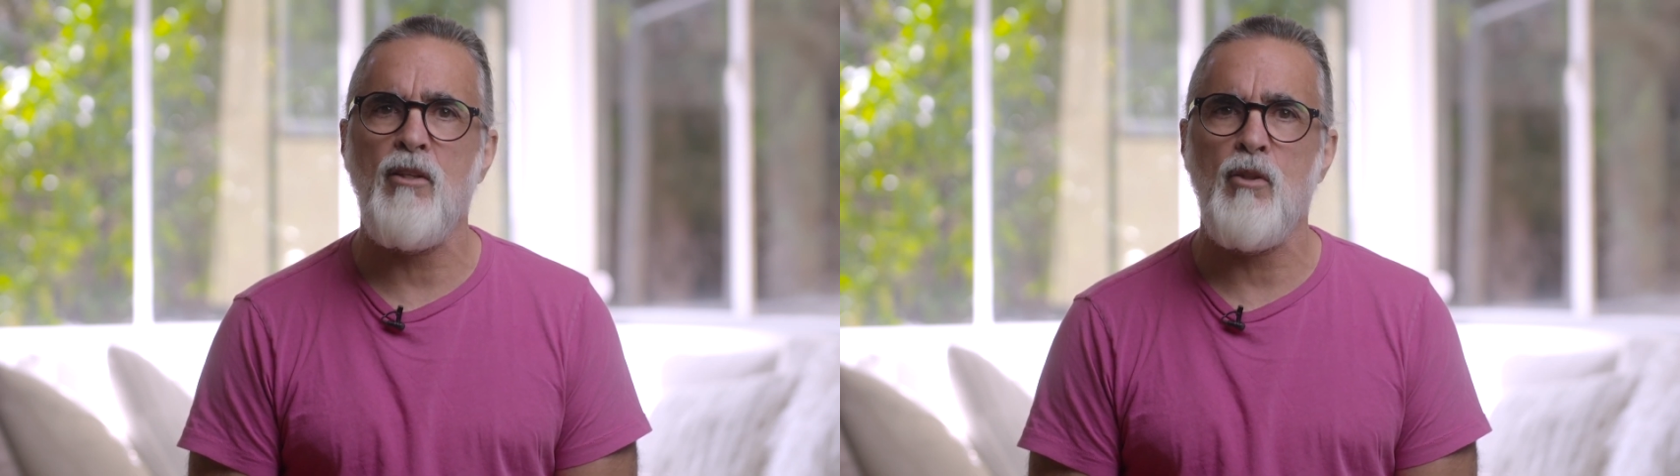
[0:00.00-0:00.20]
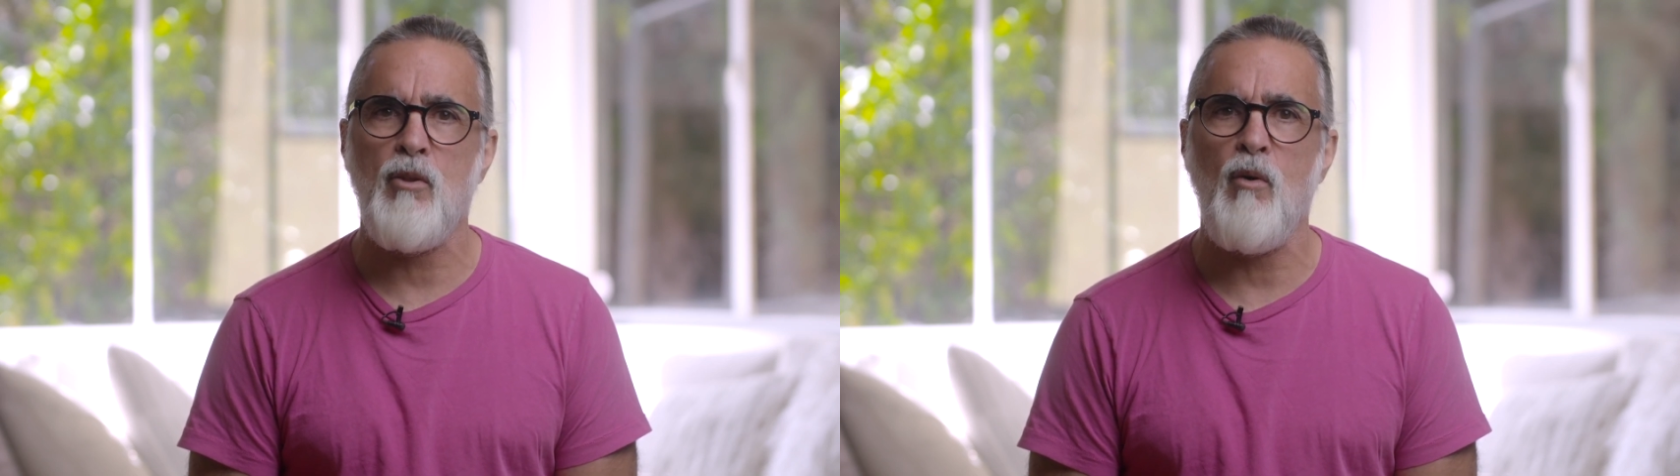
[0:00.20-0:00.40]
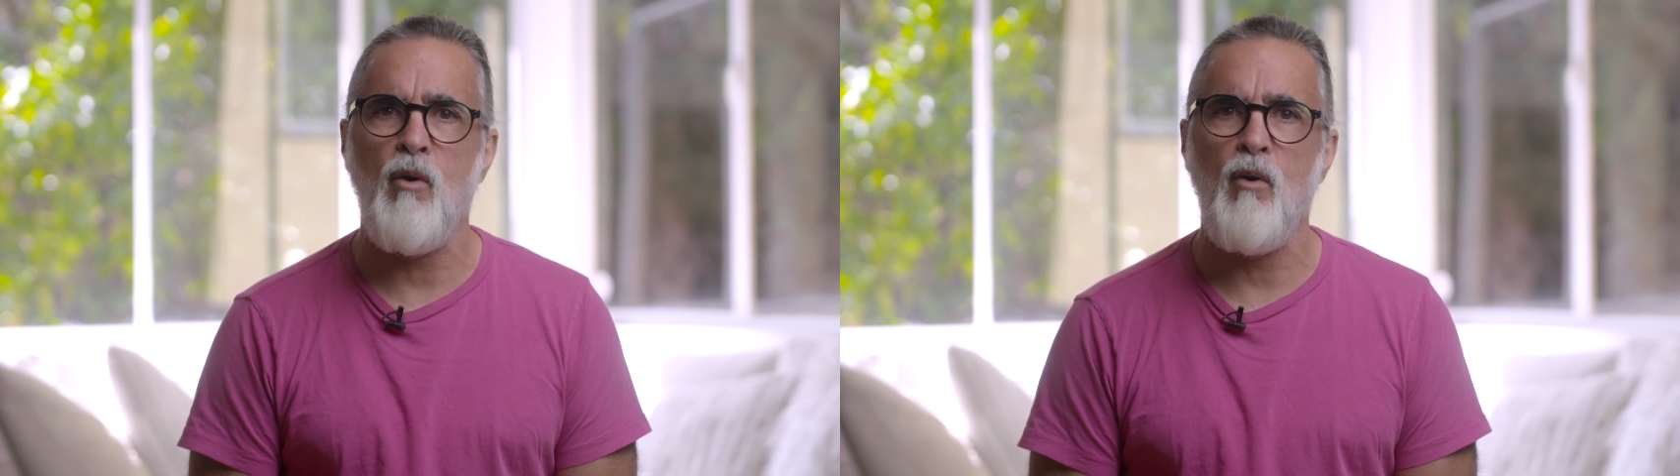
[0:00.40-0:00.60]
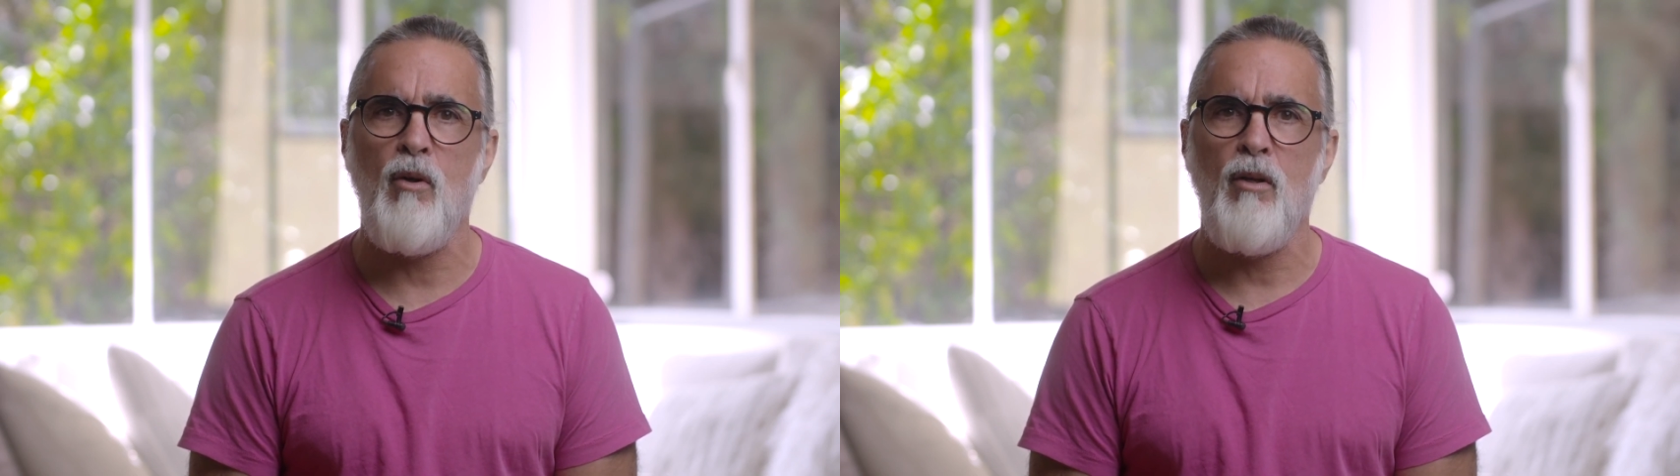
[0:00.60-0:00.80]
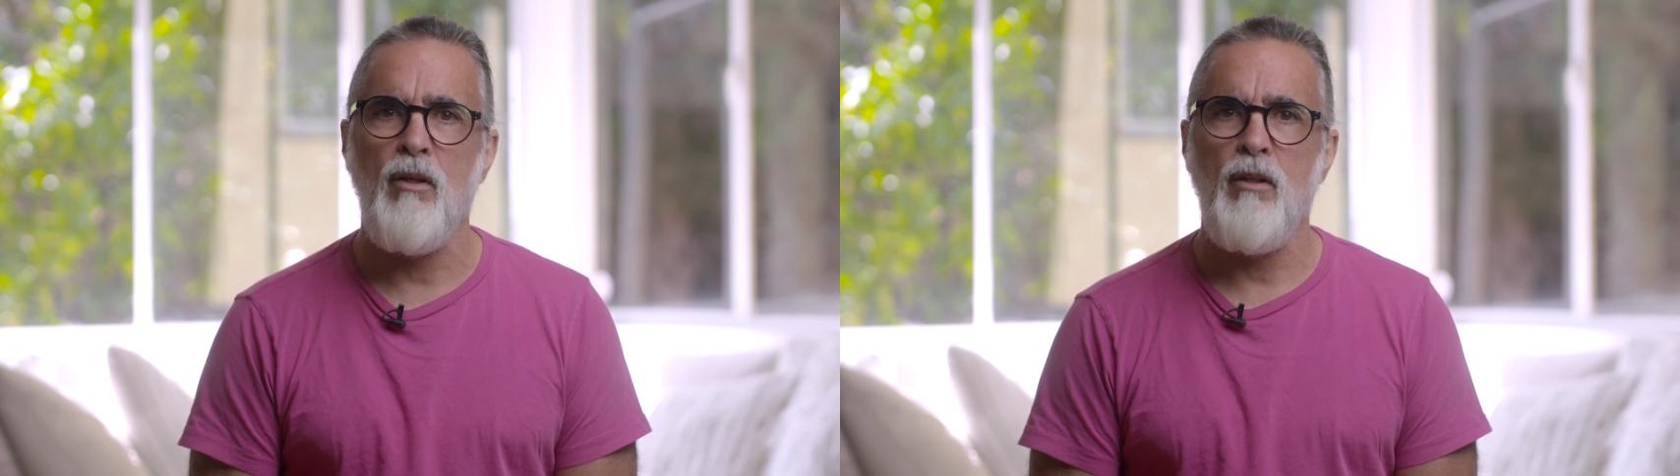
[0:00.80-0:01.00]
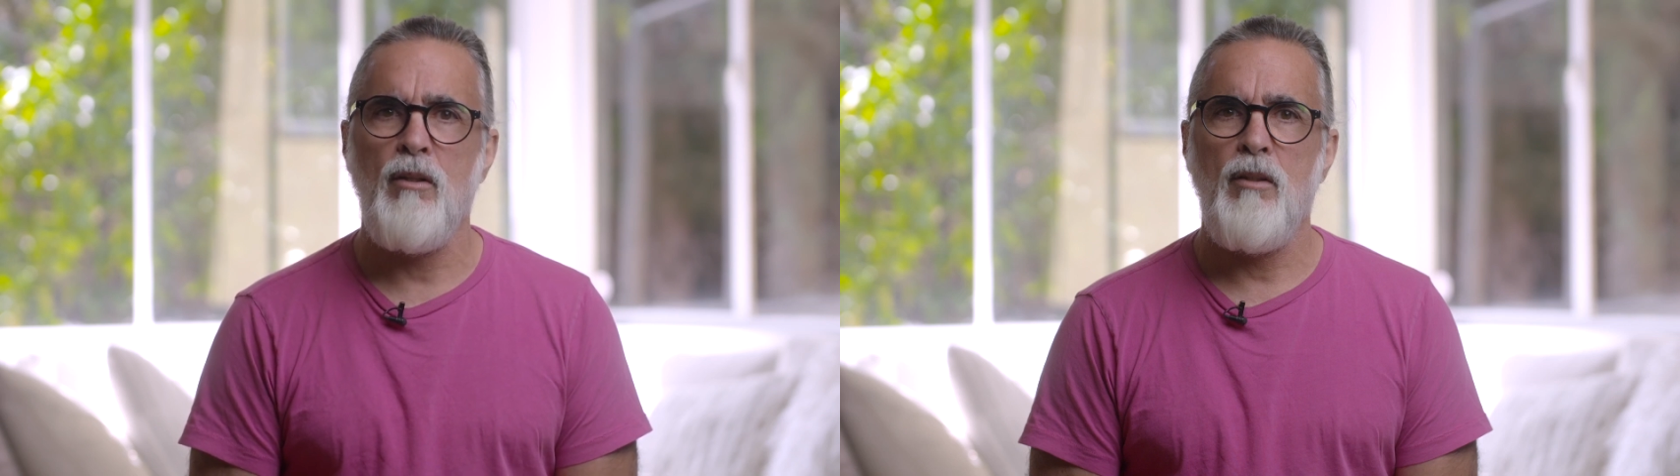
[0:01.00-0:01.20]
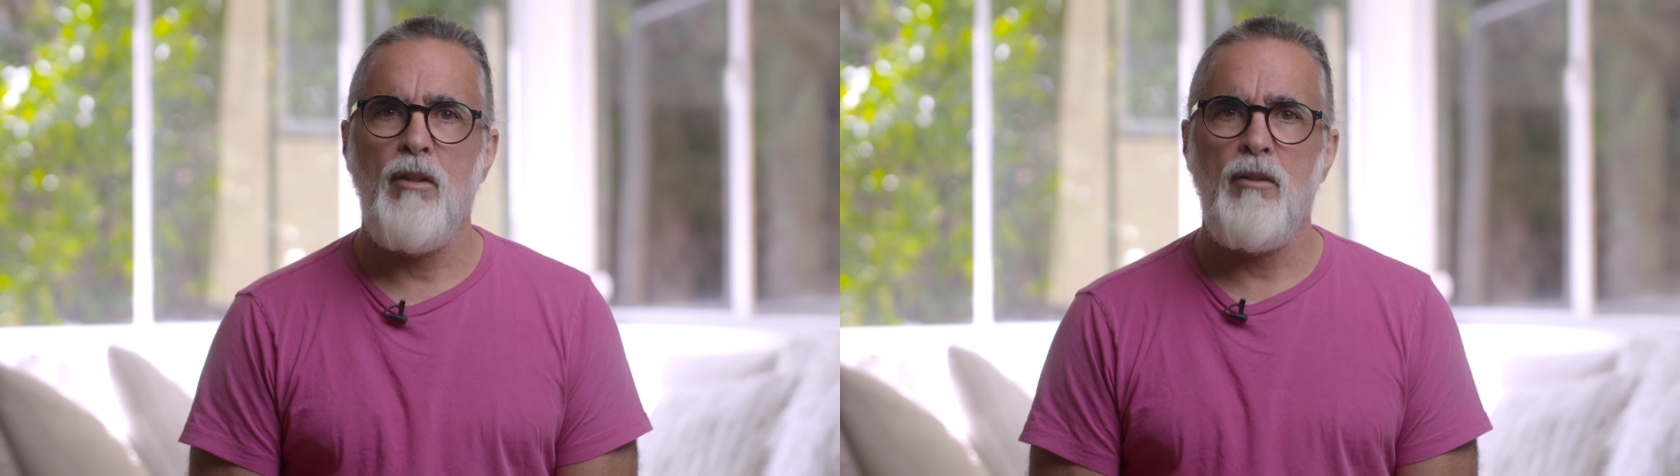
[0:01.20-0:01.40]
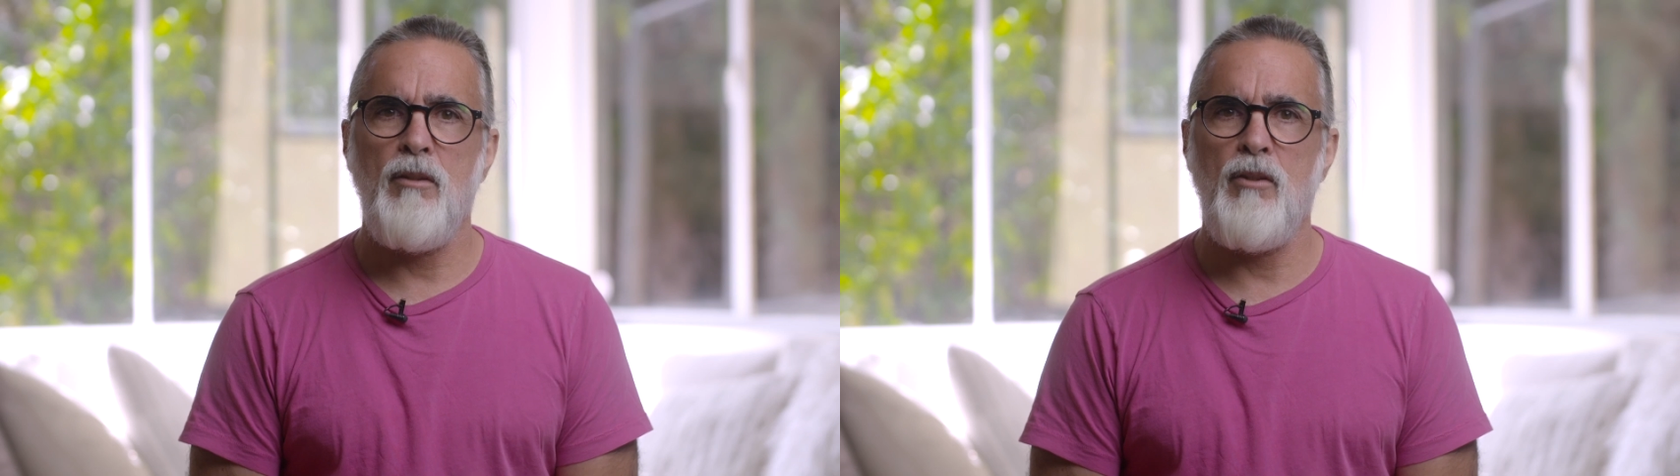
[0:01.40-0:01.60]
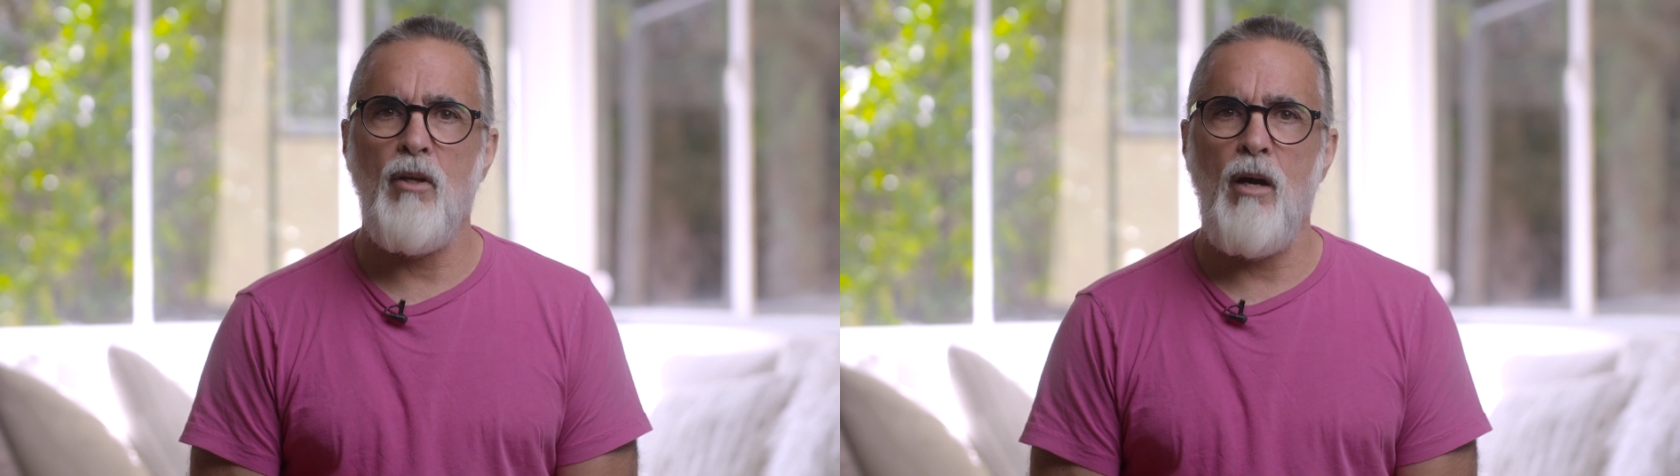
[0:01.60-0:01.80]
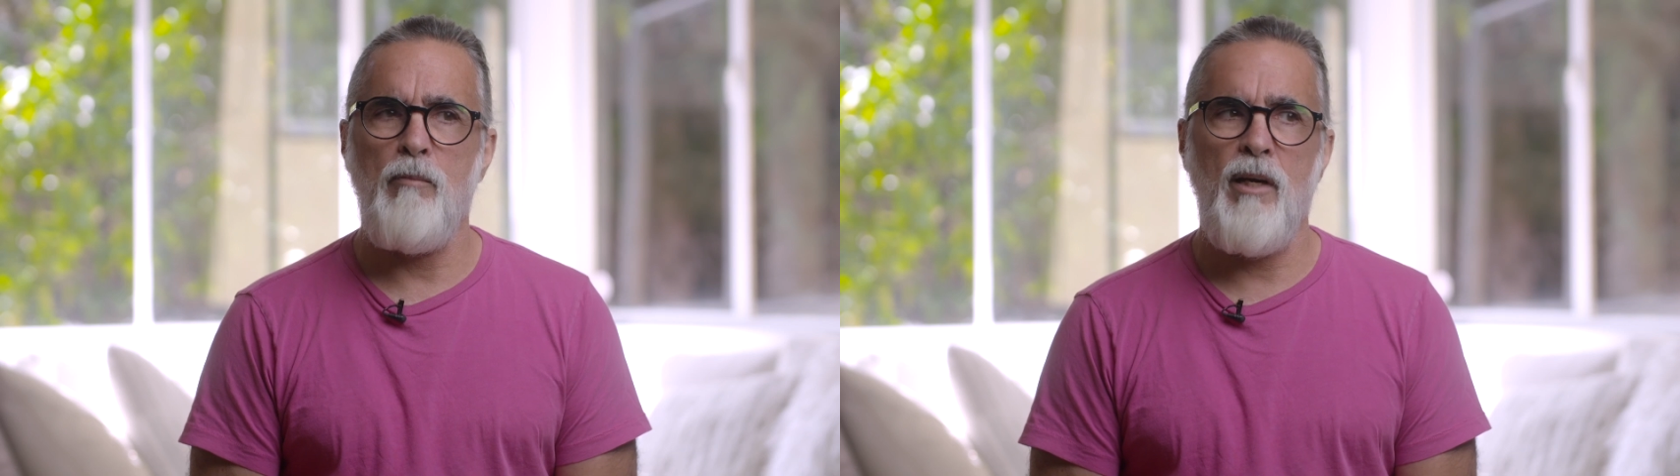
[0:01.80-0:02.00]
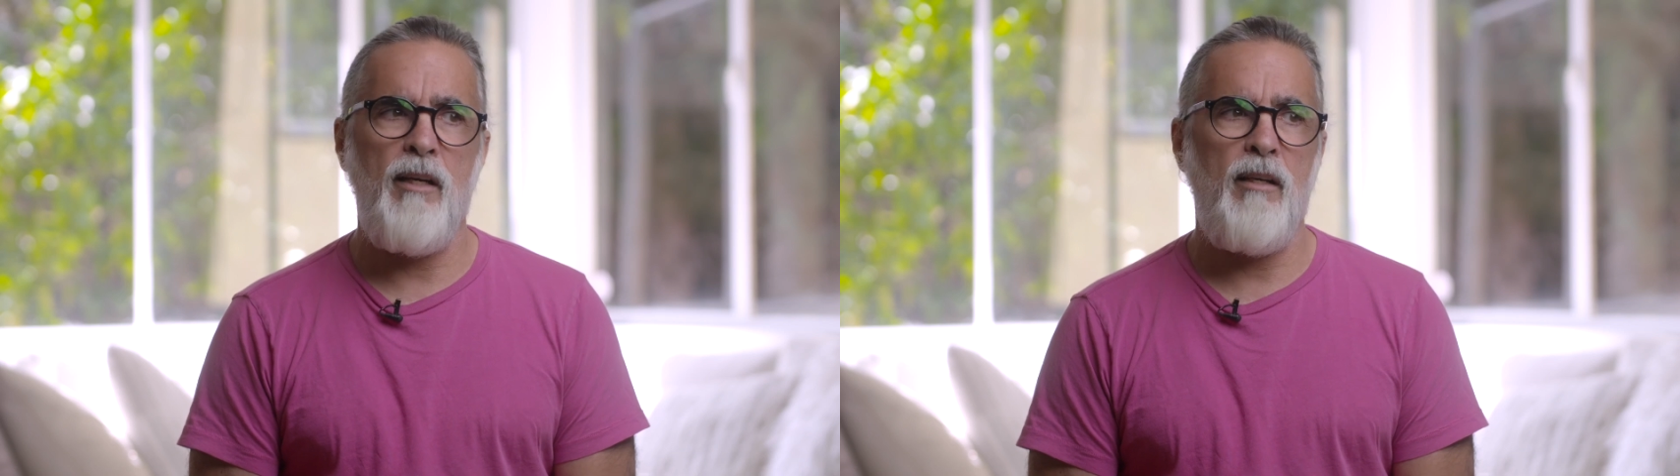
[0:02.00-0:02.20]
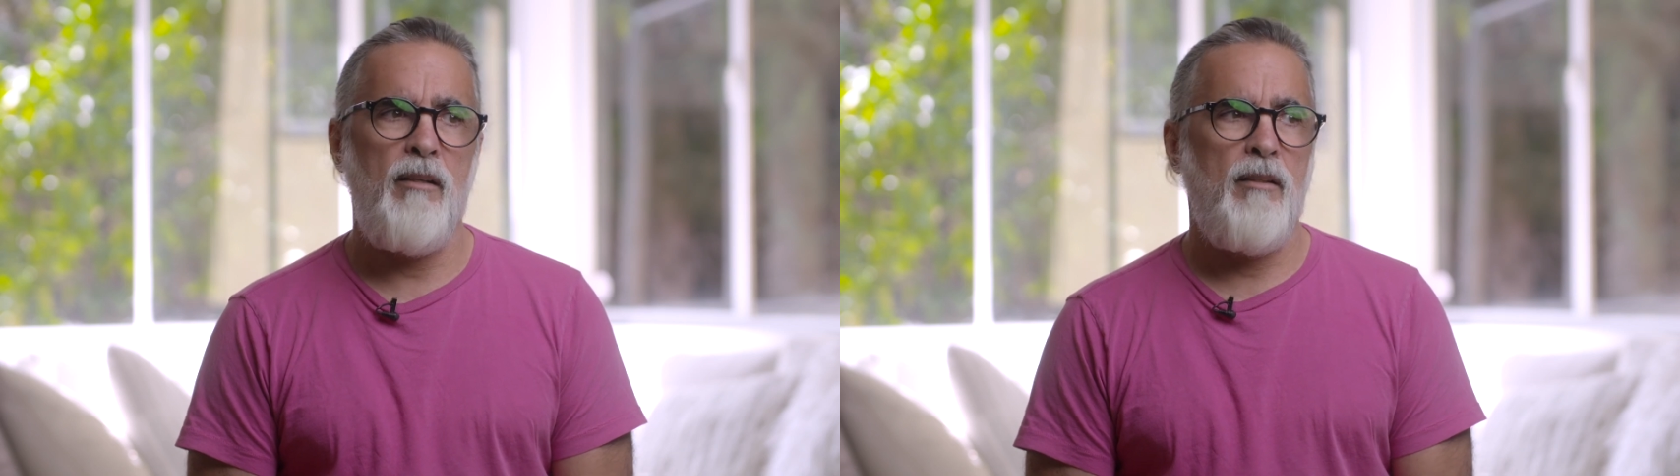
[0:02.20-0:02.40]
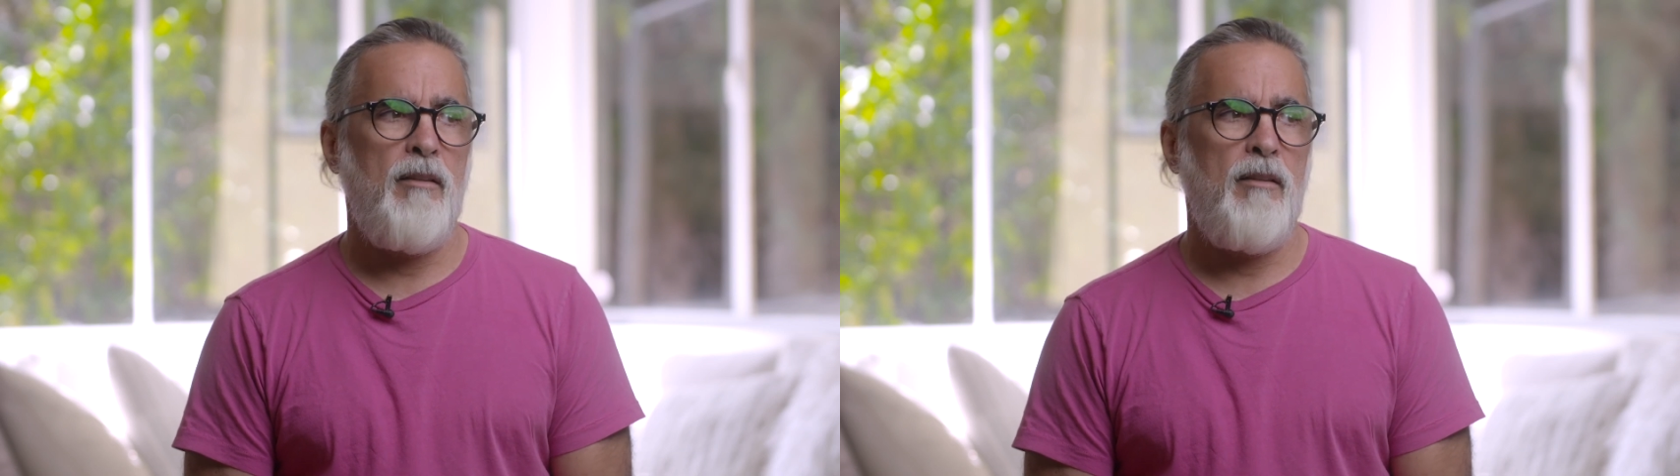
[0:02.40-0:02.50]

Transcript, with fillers: control, to drop my